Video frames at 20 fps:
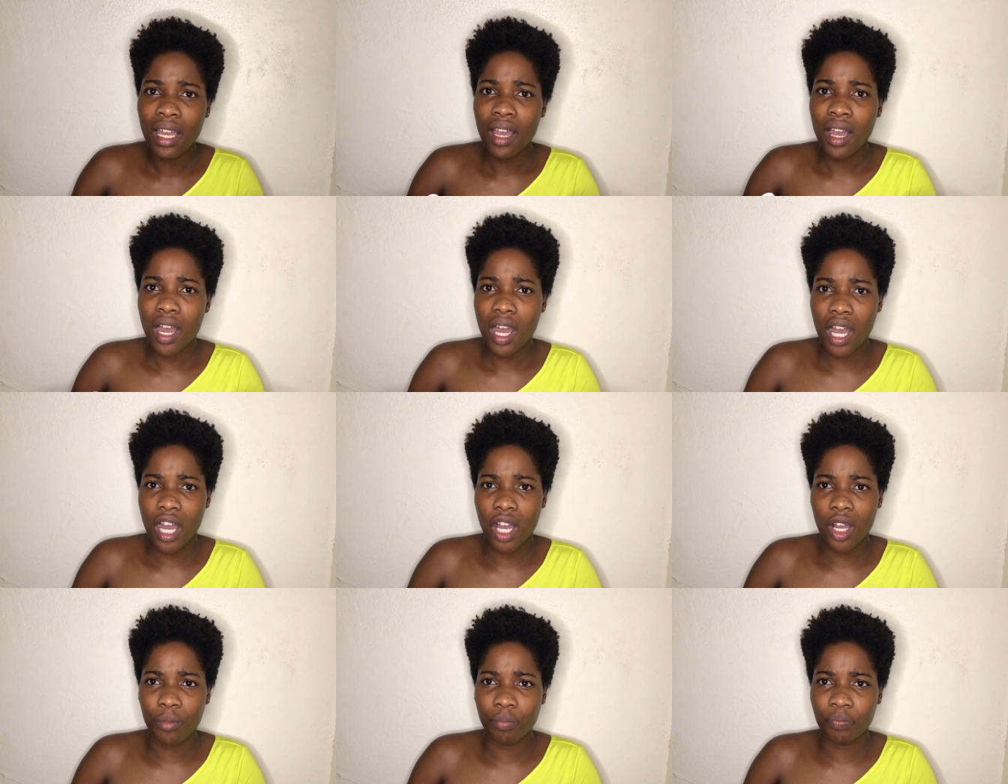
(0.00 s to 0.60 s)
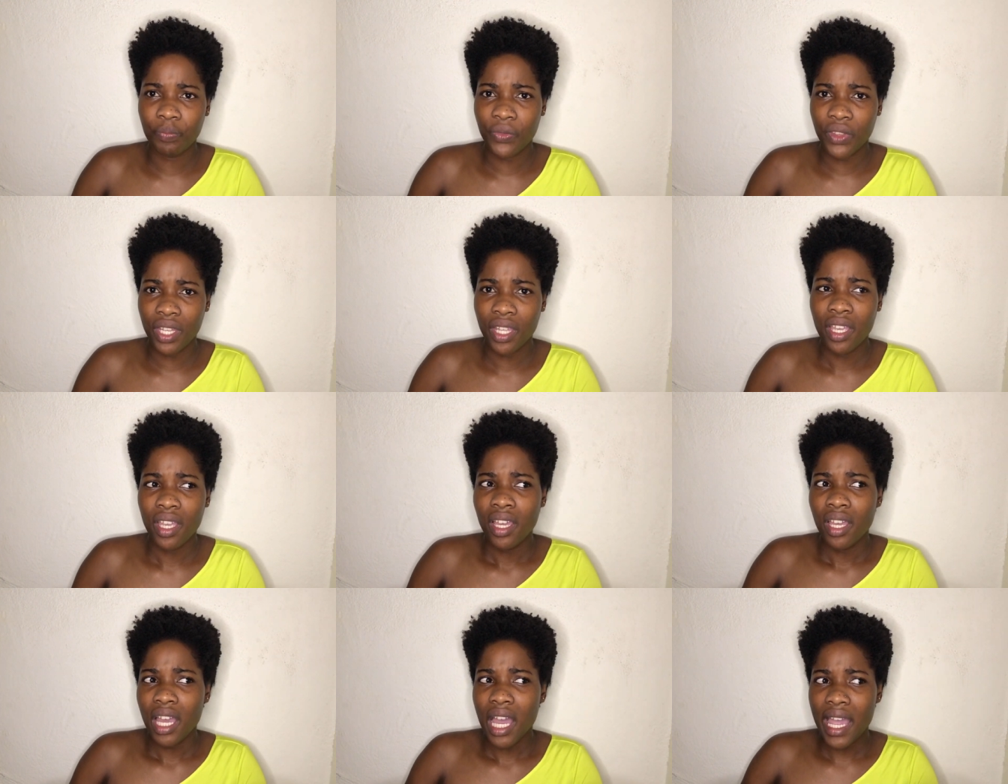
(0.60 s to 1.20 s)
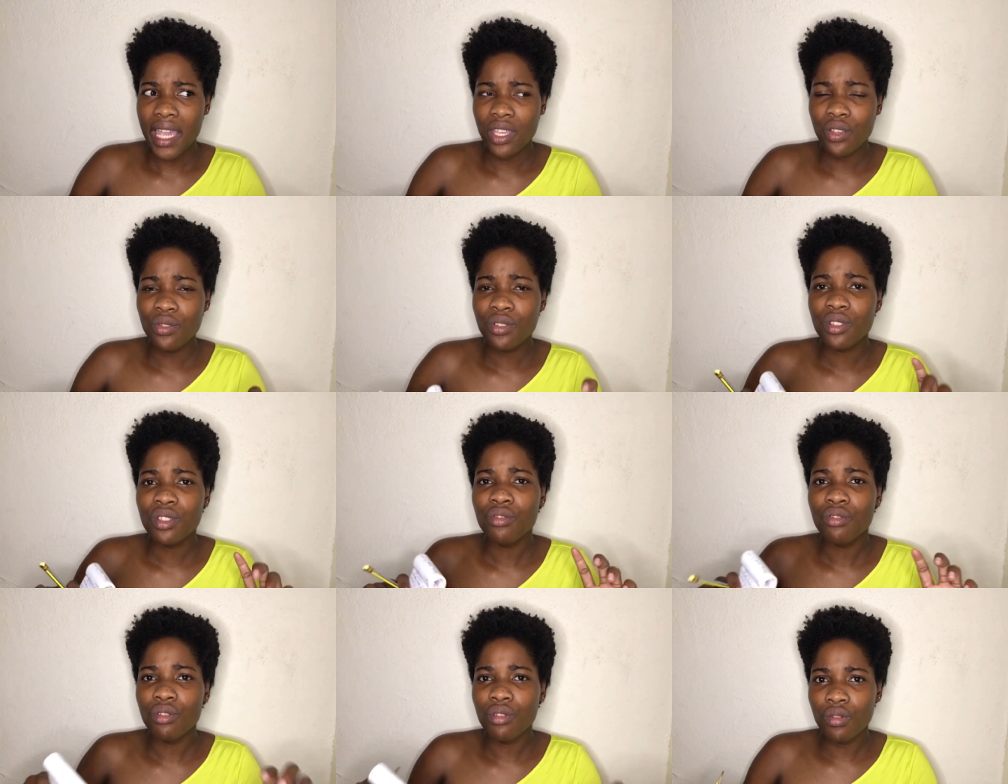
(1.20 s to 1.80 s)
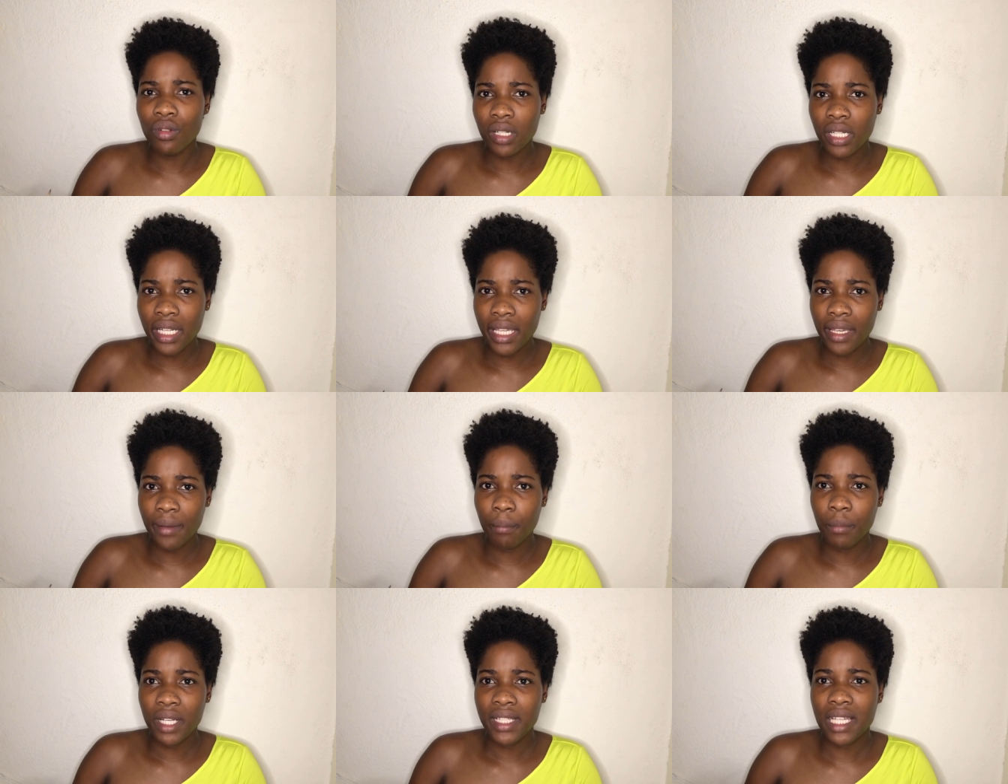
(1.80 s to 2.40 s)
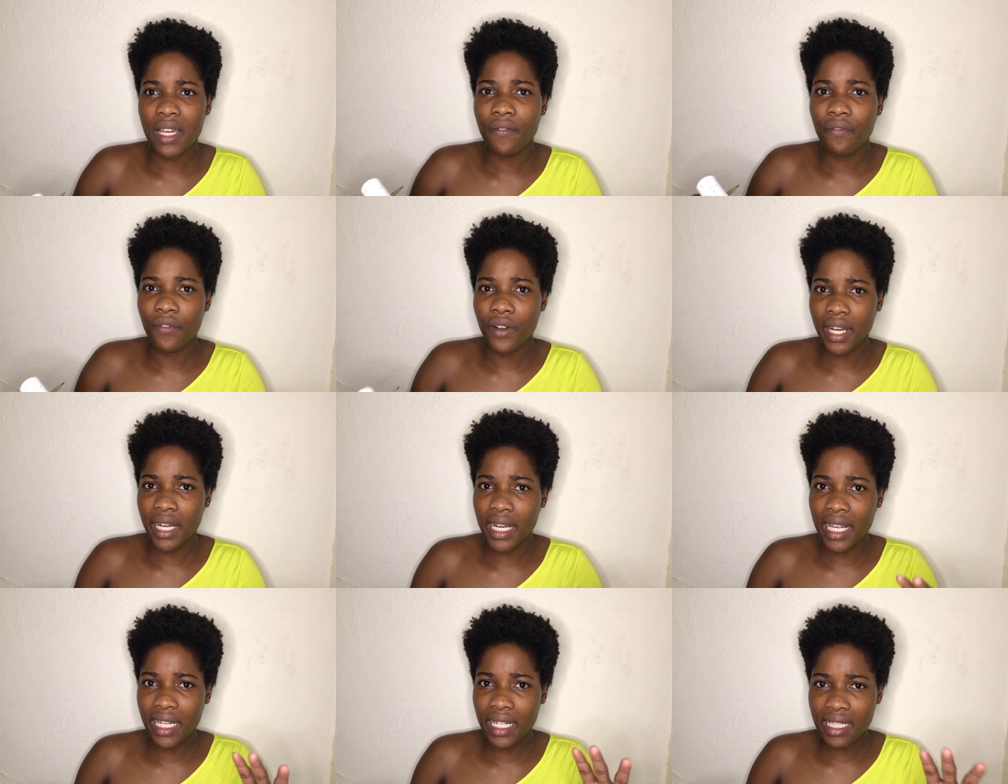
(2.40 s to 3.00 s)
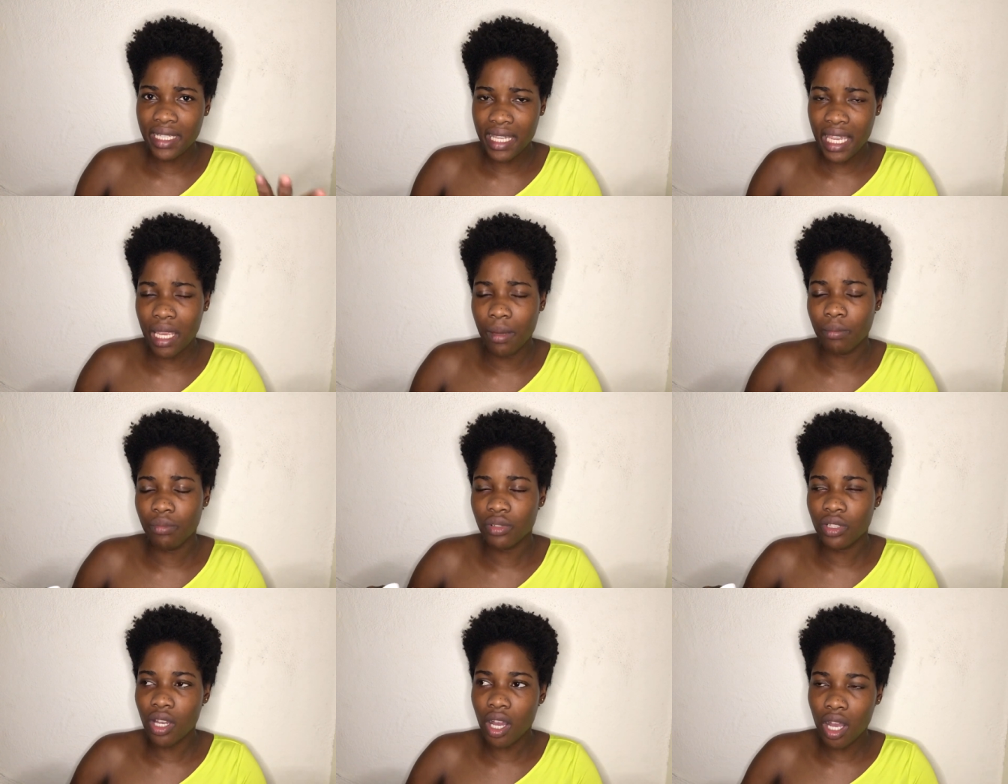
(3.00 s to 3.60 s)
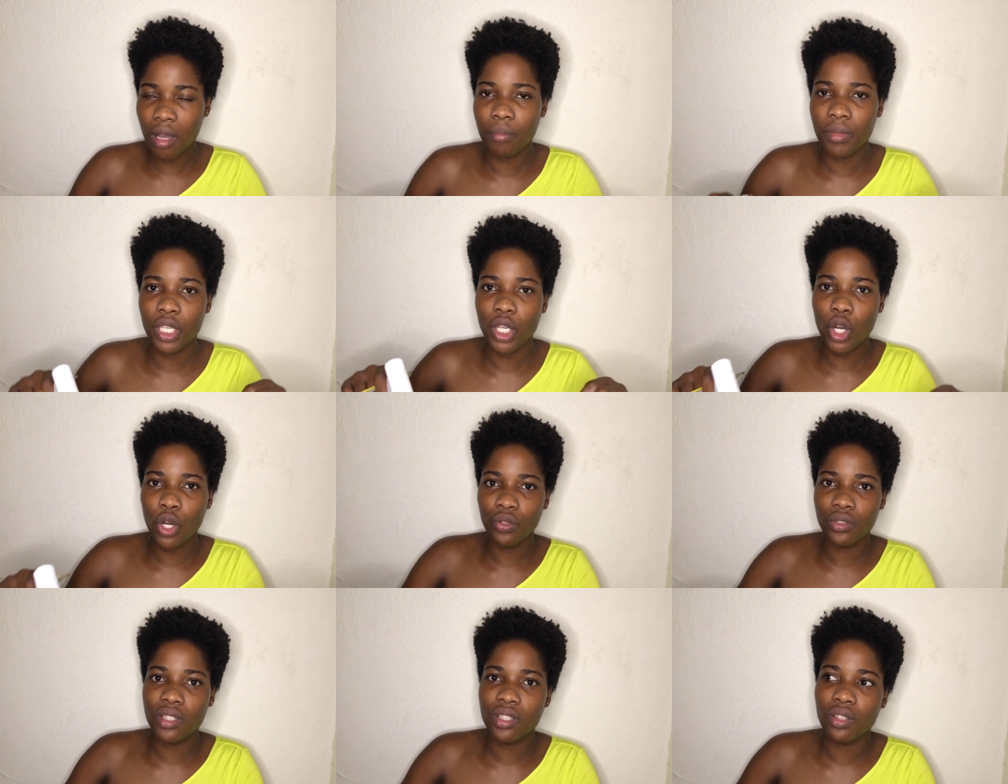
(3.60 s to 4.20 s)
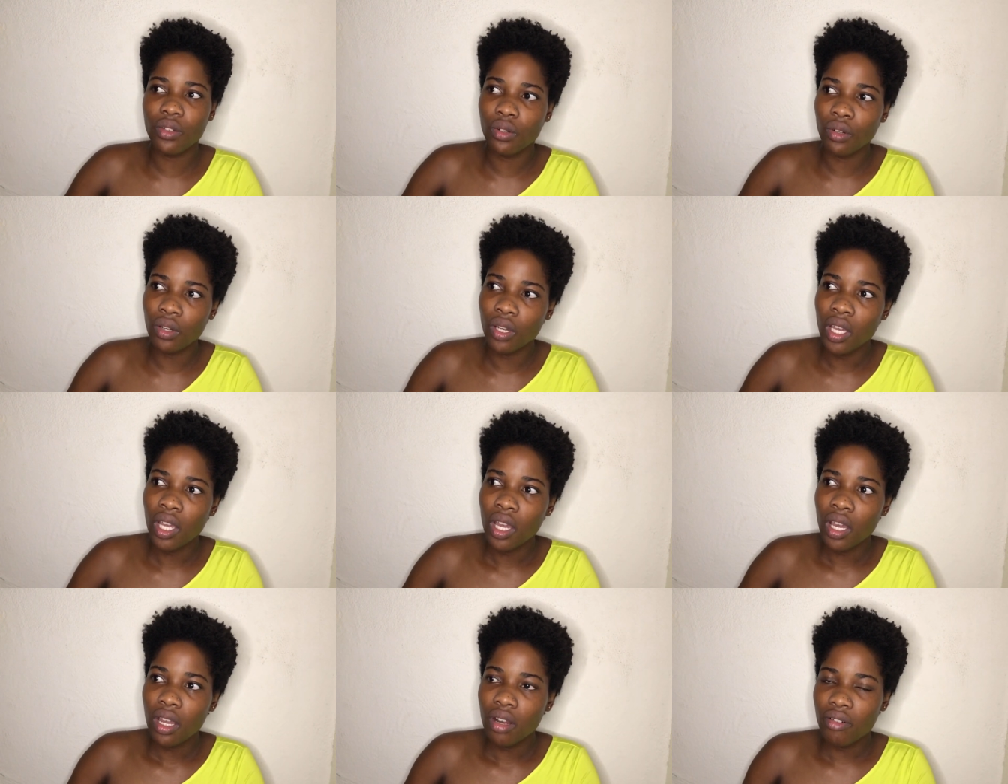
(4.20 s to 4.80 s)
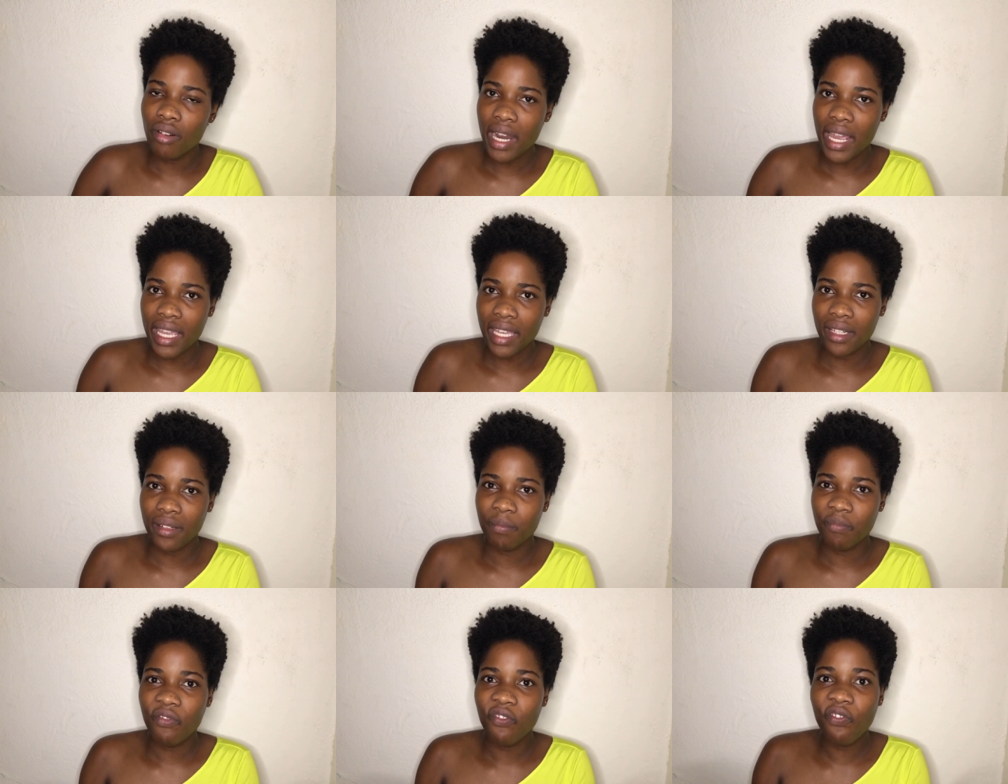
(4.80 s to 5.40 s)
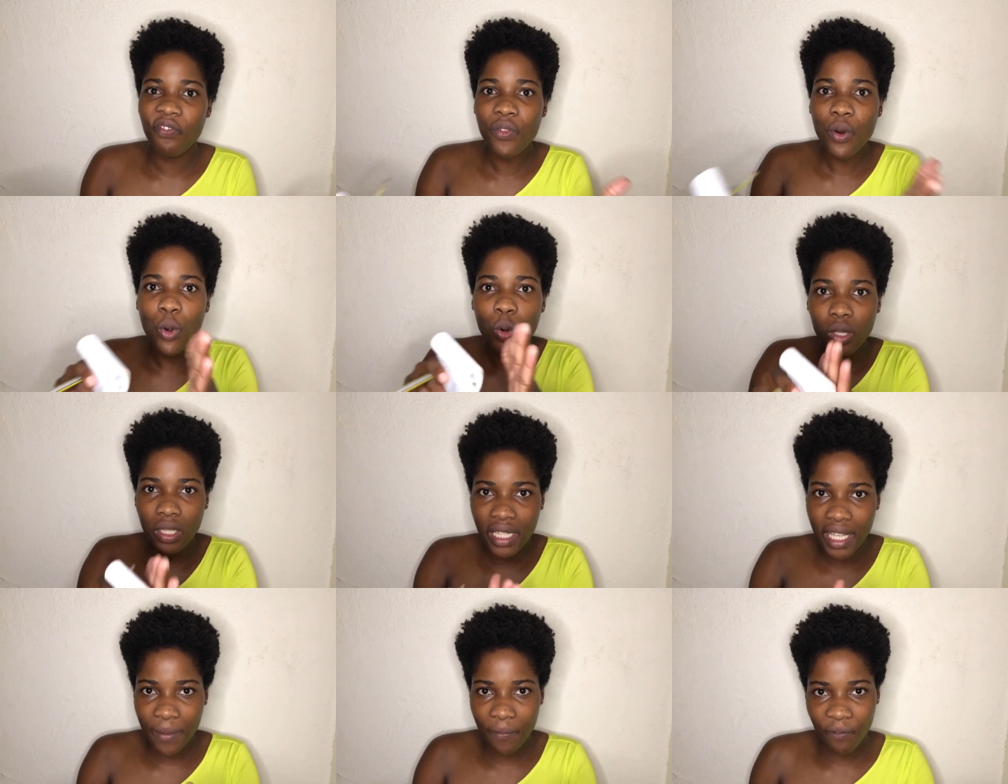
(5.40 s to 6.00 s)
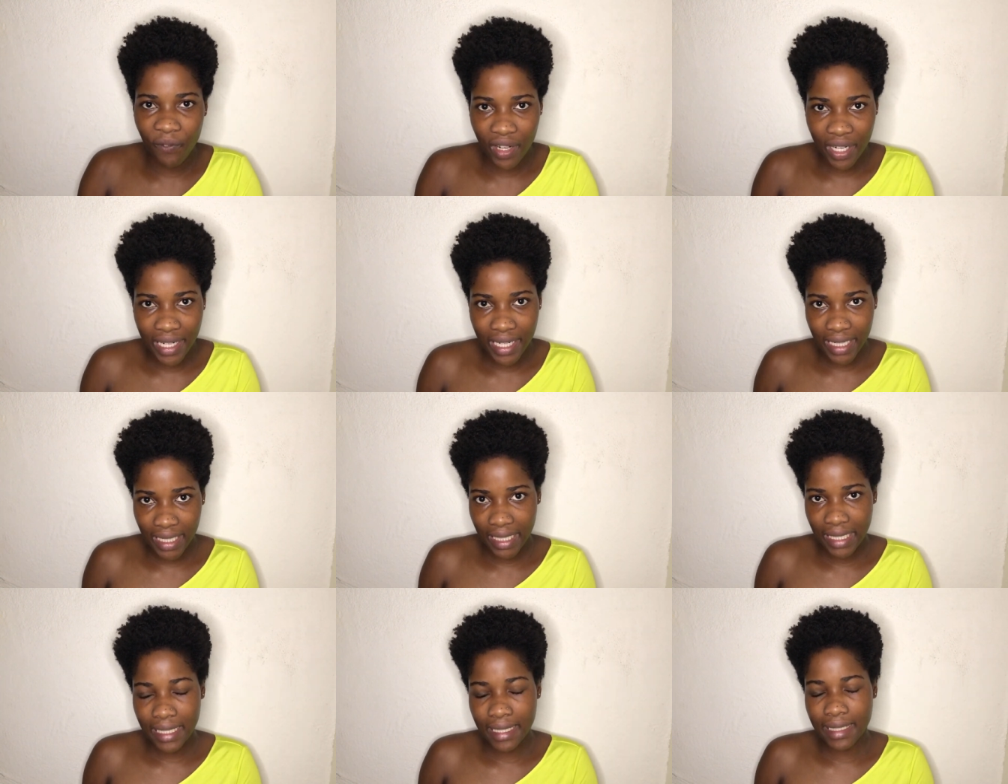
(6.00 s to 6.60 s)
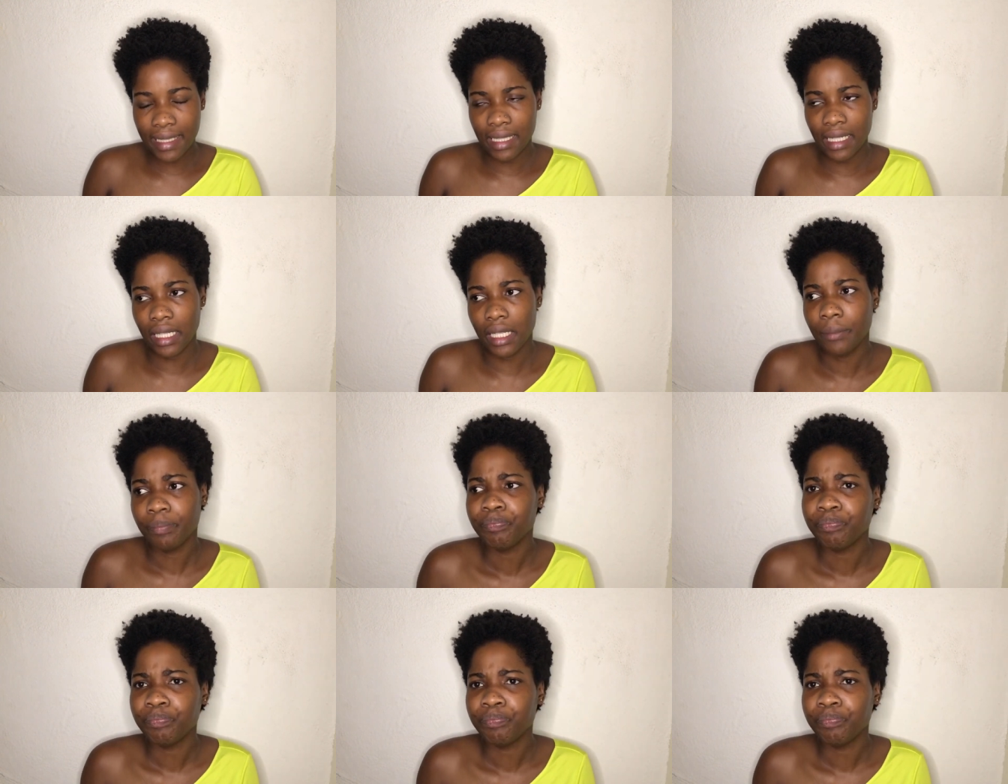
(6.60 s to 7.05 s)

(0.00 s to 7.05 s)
I used to roll them, but a friend at the time taught me how to fold them very neatly.